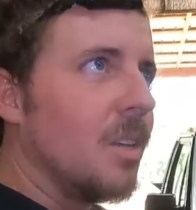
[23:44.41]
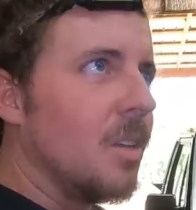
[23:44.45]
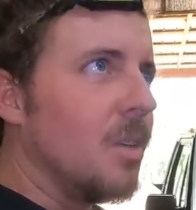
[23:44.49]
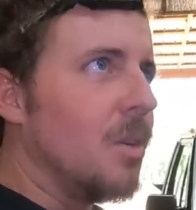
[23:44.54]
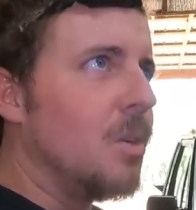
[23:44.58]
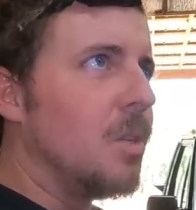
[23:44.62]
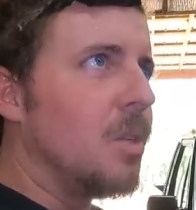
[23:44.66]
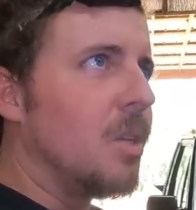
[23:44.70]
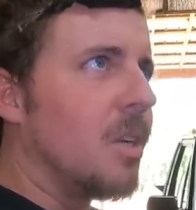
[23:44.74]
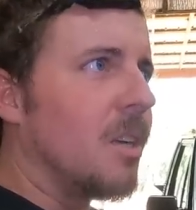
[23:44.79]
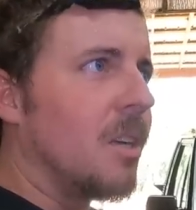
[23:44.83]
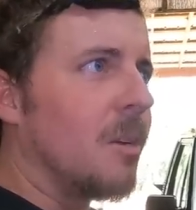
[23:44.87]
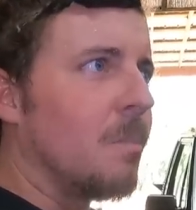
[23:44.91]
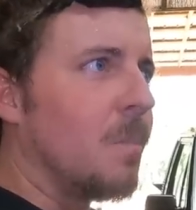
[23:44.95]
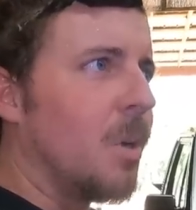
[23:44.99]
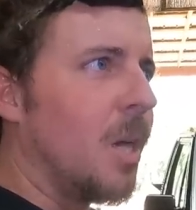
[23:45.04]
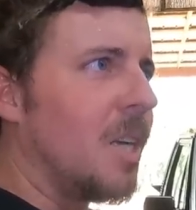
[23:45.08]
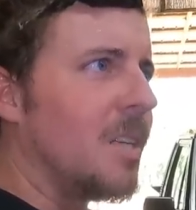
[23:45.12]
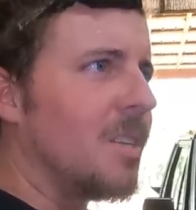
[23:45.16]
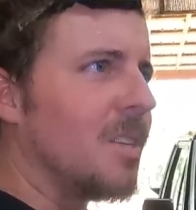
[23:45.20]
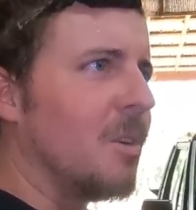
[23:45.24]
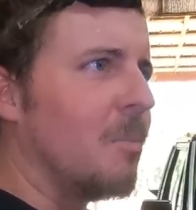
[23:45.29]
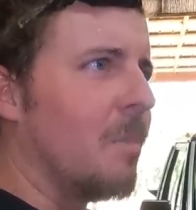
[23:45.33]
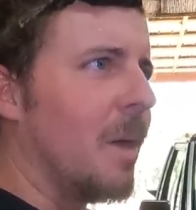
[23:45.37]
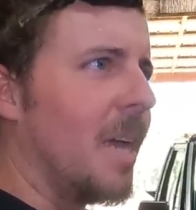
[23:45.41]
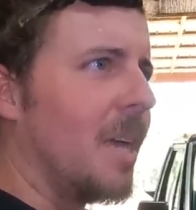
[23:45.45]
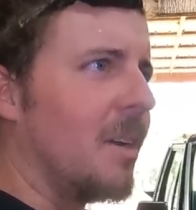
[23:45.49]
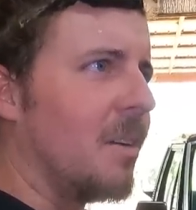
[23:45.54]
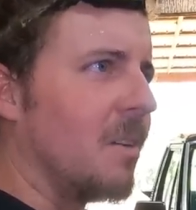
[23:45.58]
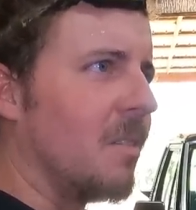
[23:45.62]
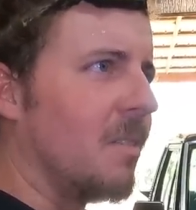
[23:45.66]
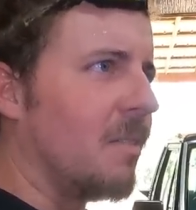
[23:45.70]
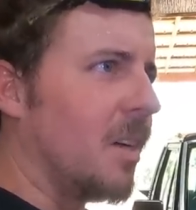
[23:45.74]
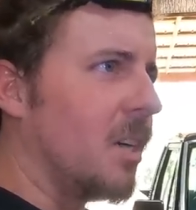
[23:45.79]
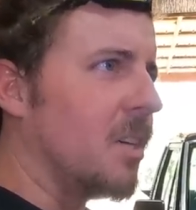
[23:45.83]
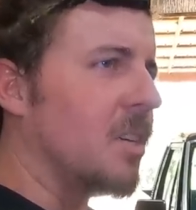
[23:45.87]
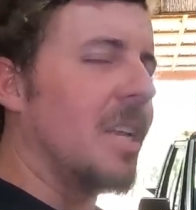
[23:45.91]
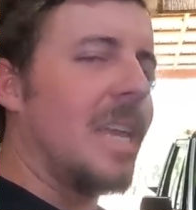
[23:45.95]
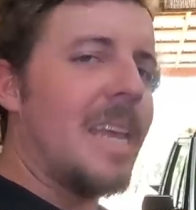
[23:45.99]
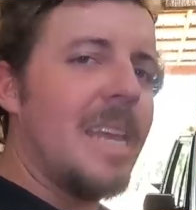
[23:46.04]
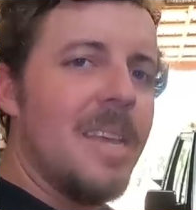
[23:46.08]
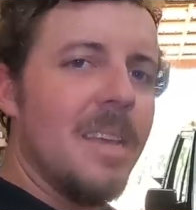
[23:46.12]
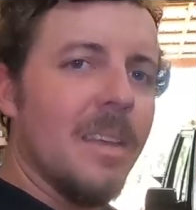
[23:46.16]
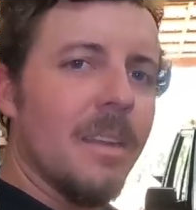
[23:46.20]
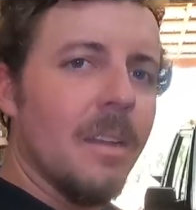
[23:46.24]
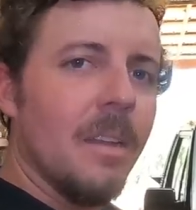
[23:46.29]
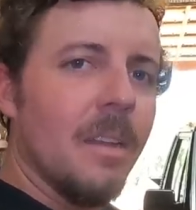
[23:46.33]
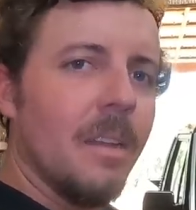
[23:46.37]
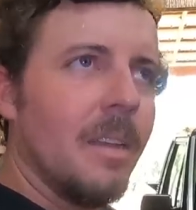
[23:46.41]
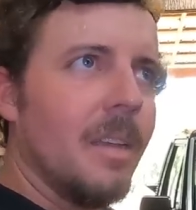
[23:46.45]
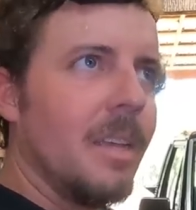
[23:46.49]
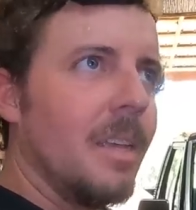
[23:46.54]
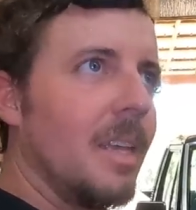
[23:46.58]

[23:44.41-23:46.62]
Usually, a compression will make it on the first hit.